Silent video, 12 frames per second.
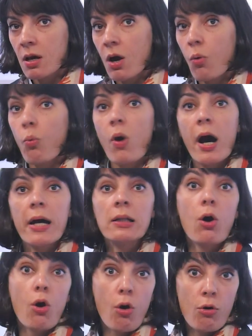while
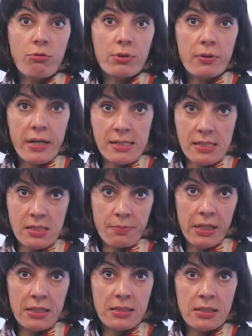
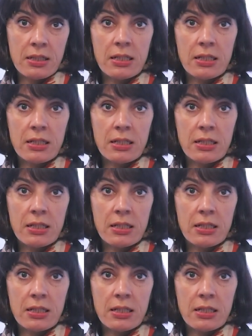overestimating